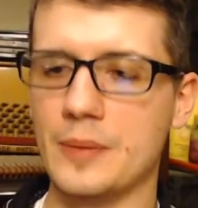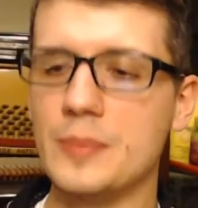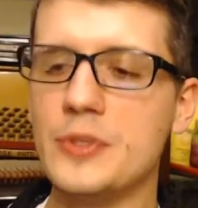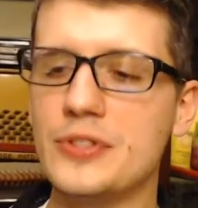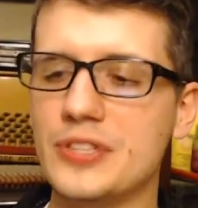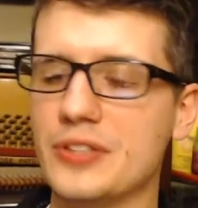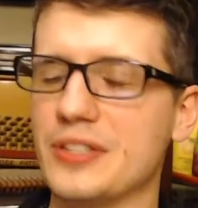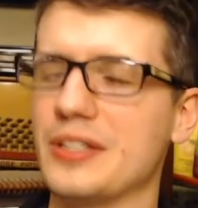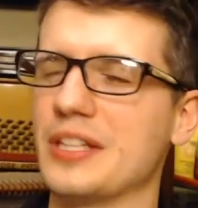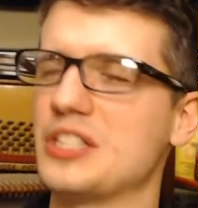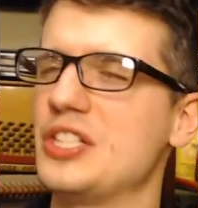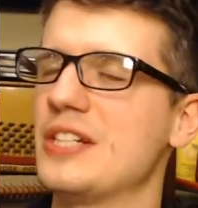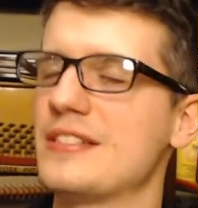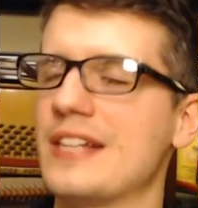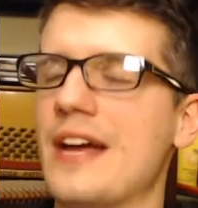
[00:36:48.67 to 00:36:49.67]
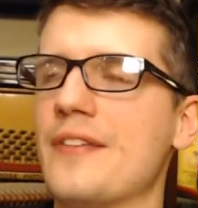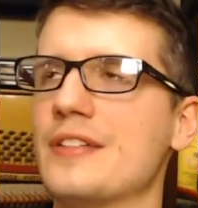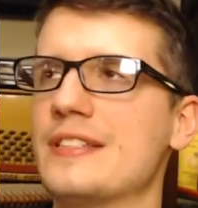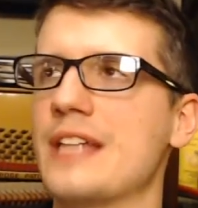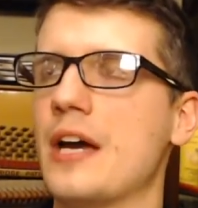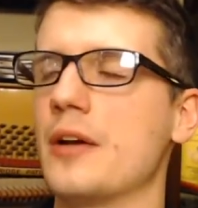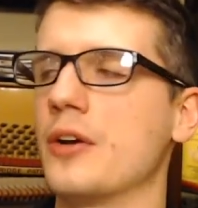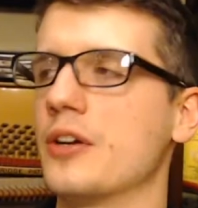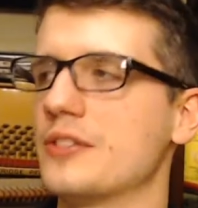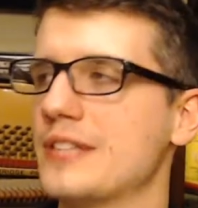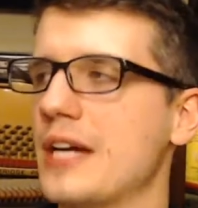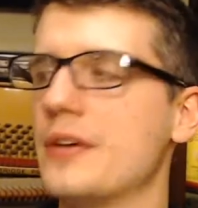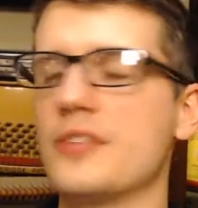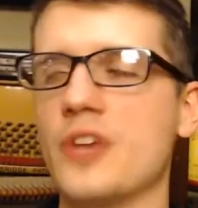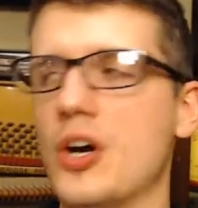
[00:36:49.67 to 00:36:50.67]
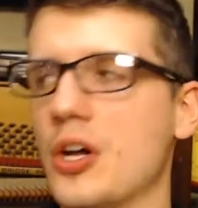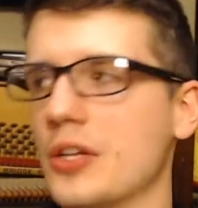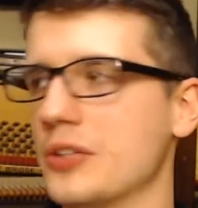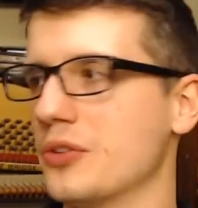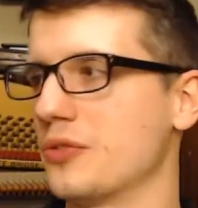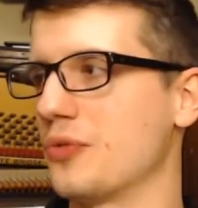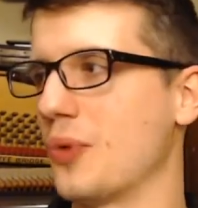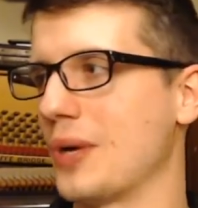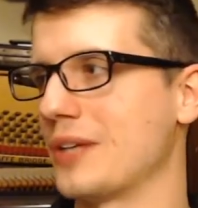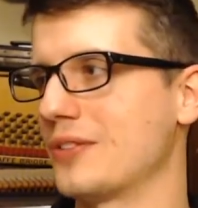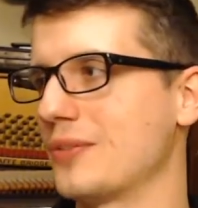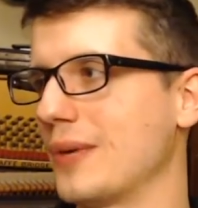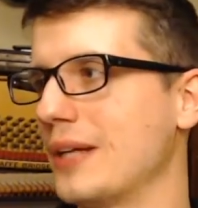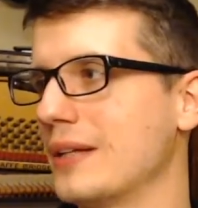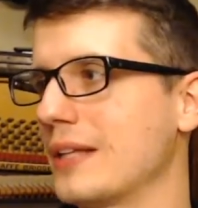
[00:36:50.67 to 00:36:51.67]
musically, like, she doesn't have a sound. Her sound is all in her voice, right?